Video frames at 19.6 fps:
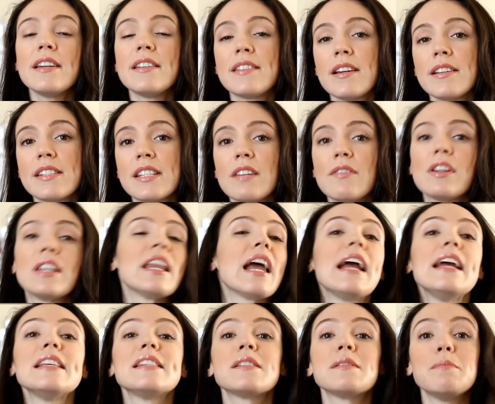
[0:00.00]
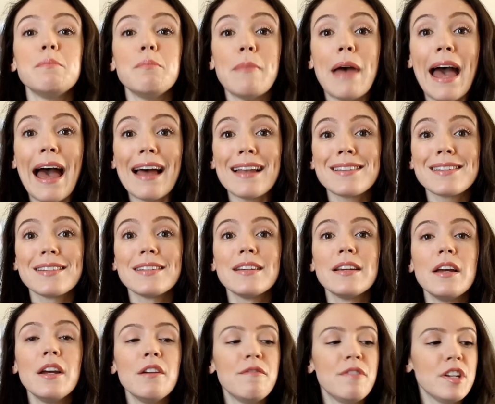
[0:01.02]
It does give a nice matte
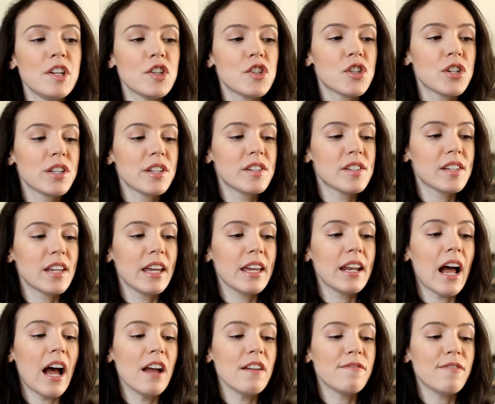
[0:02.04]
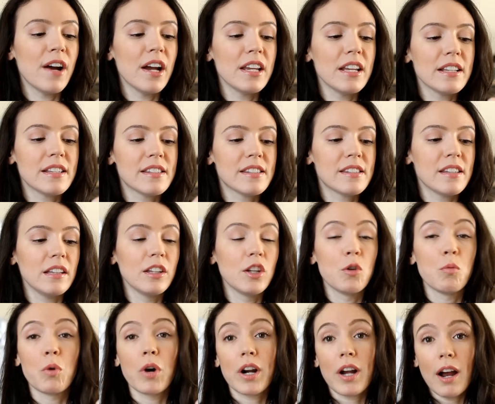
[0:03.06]
finish to the skin. I find it's a
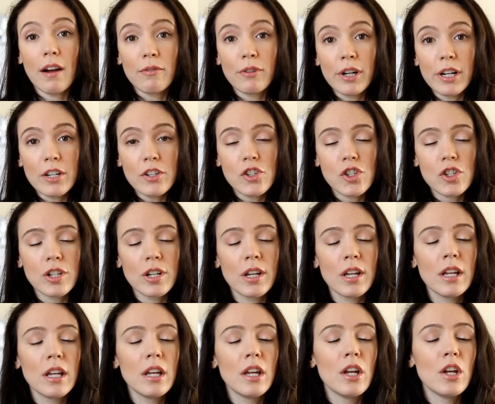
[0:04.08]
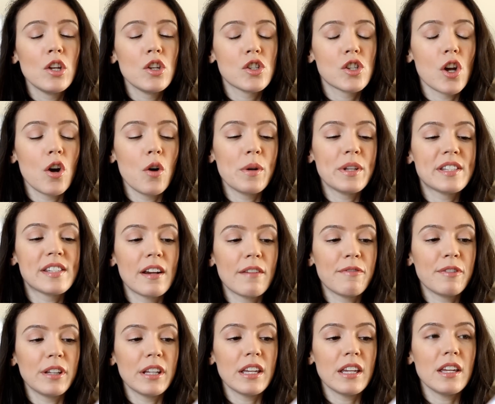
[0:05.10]
little more coverage. So it's
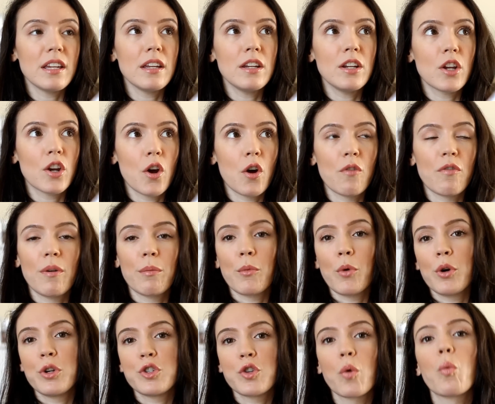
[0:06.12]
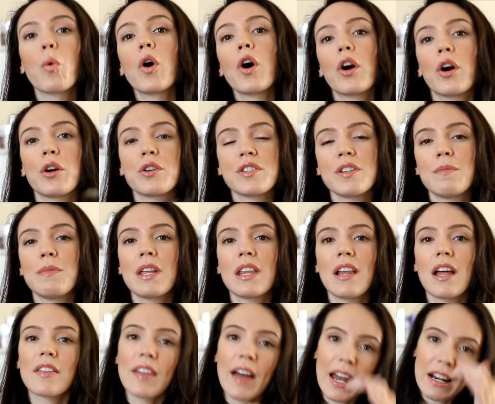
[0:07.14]
definitely, you know, if I'm going to work or something
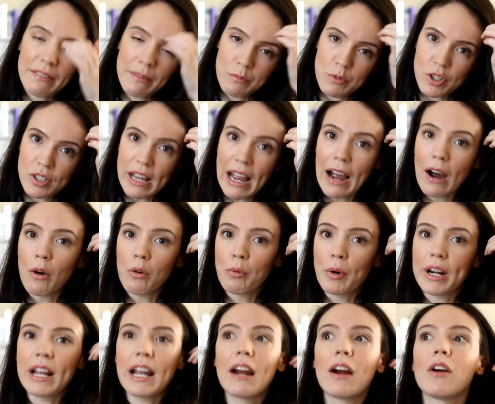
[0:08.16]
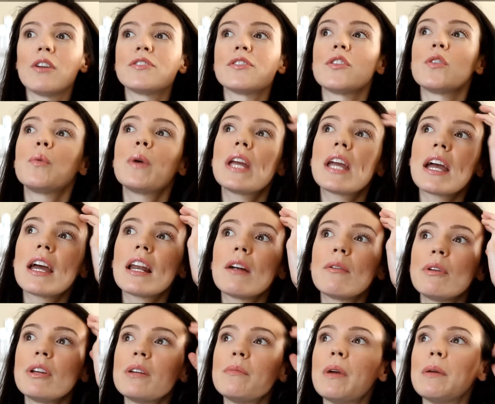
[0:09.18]
like that, I'm just out running errands on the weekend, I
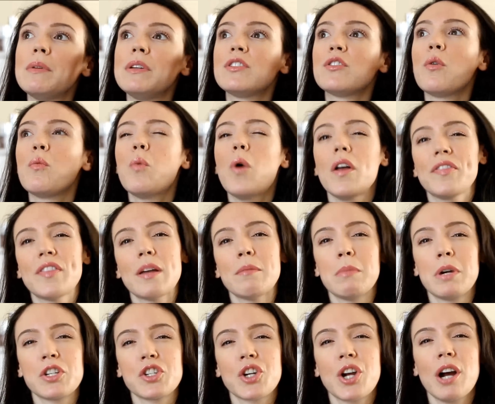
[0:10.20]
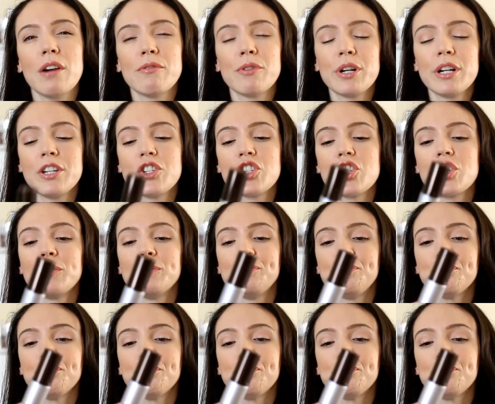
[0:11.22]
really maybe don't want that much coverage.